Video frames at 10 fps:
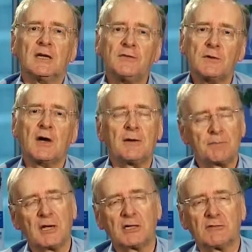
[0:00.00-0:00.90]
If you
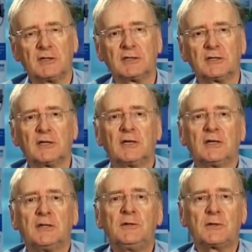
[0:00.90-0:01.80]
can't measure it,
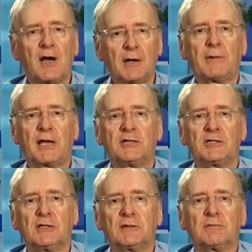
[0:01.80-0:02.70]
you can't
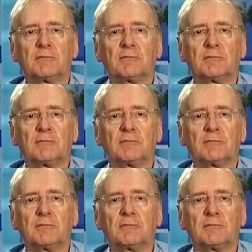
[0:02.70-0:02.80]
manage it.